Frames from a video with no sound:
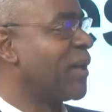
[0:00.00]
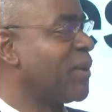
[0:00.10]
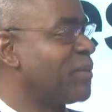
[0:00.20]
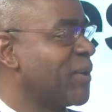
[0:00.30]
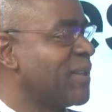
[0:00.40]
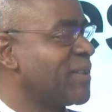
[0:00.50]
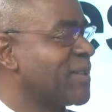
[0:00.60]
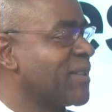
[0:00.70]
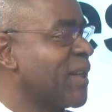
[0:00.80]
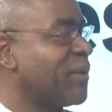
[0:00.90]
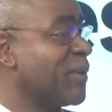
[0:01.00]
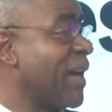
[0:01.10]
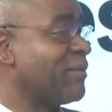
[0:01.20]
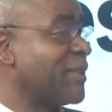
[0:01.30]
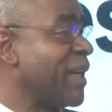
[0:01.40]
operators here would
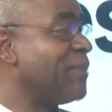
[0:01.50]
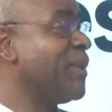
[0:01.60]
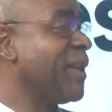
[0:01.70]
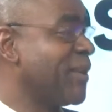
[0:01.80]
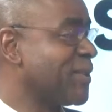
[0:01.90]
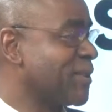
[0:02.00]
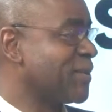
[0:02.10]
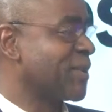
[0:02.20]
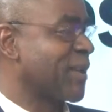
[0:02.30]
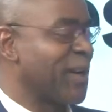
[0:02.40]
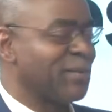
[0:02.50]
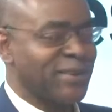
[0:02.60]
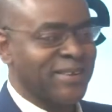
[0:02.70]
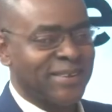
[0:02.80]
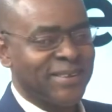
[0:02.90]
have 10 million
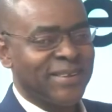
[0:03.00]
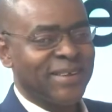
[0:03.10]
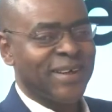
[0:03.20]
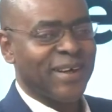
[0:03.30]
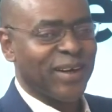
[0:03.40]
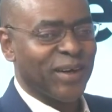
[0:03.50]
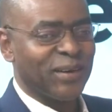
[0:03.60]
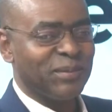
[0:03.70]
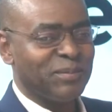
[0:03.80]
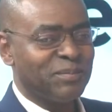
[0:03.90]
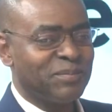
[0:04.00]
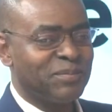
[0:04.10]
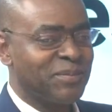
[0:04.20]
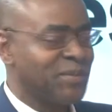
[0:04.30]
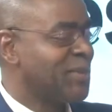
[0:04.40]
subscribers.
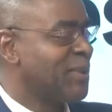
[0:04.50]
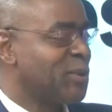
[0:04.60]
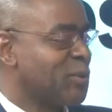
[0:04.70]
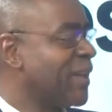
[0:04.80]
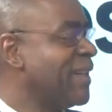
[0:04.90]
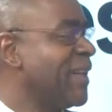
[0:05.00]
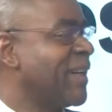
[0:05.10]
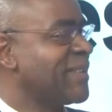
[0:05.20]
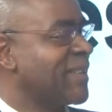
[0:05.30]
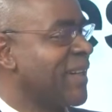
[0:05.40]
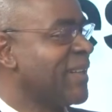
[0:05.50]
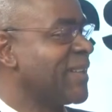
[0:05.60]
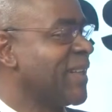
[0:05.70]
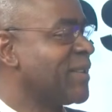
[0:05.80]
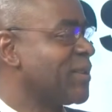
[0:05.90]
20 years
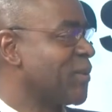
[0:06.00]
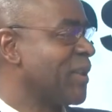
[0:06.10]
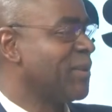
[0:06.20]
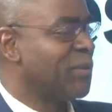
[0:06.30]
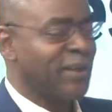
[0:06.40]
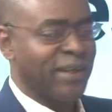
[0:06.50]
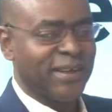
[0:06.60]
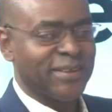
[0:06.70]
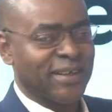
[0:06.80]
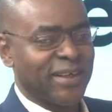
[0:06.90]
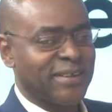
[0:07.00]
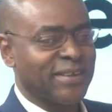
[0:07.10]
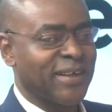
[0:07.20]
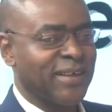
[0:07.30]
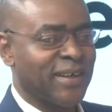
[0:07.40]
later, 21 years
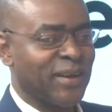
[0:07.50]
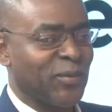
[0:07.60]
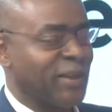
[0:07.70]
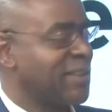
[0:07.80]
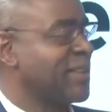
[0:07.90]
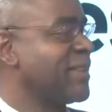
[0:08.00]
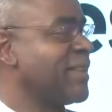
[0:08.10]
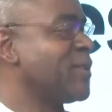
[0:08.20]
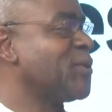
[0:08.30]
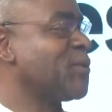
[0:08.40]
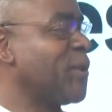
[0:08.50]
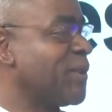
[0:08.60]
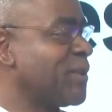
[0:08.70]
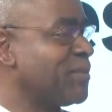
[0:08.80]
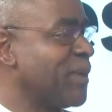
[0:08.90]
later, we're sitting at
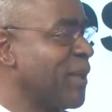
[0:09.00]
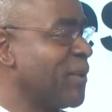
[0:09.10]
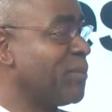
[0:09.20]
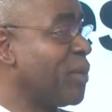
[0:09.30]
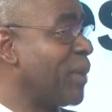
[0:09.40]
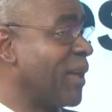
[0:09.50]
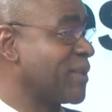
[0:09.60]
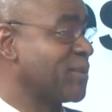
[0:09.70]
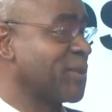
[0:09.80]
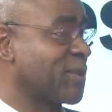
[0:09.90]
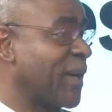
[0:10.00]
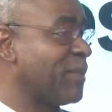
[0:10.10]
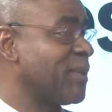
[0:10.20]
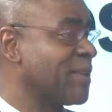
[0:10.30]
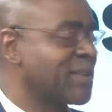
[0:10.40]
200 million mobile
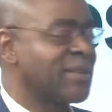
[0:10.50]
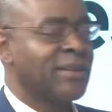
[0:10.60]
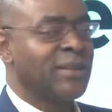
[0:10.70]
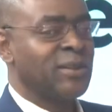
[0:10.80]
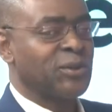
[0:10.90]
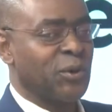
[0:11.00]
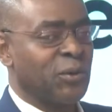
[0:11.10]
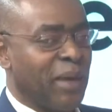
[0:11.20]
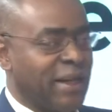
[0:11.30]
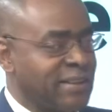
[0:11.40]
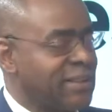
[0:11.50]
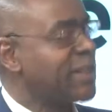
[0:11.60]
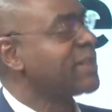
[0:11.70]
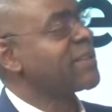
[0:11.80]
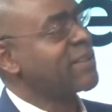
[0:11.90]
subscribers. So my
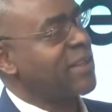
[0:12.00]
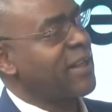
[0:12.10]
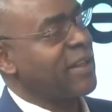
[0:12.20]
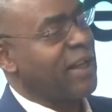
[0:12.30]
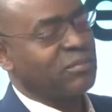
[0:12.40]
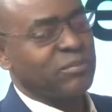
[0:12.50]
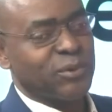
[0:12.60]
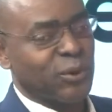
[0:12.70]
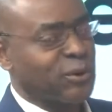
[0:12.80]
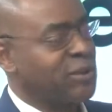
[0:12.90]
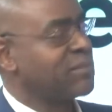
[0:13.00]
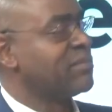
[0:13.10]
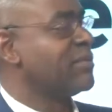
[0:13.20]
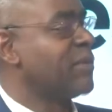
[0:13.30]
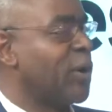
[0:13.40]
sense is that those
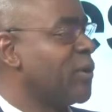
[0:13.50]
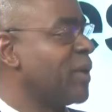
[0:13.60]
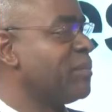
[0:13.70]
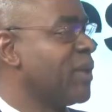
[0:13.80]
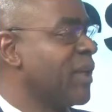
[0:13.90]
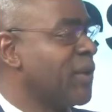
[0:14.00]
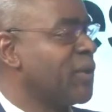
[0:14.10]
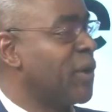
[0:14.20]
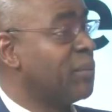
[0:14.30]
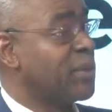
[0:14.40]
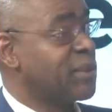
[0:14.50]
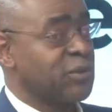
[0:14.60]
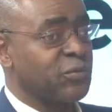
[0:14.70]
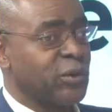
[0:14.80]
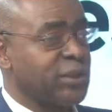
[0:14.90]
100 billion numbers,
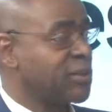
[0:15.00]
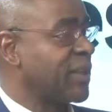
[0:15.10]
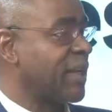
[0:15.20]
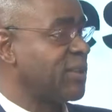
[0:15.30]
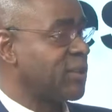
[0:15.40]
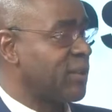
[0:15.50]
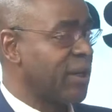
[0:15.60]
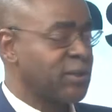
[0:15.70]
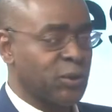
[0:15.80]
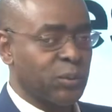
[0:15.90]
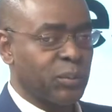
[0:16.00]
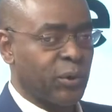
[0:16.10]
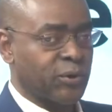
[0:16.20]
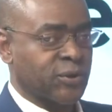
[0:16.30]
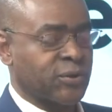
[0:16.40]
of which Nigeria's own
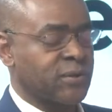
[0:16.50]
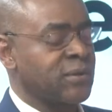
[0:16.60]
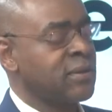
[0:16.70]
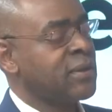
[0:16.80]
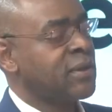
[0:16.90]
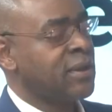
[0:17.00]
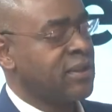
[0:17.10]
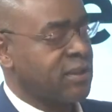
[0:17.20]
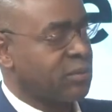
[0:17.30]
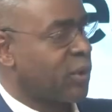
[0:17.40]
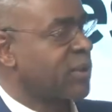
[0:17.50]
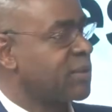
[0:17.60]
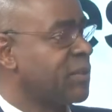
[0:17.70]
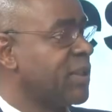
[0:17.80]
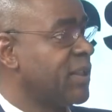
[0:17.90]
portion is
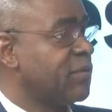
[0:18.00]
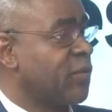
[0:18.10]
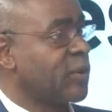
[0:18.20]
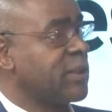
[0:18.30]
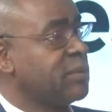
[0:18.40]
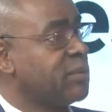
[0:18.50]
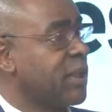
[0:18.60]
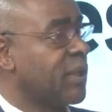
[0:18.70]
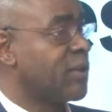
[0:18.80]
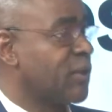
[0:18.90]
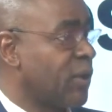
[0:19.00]
approximately $40 billion,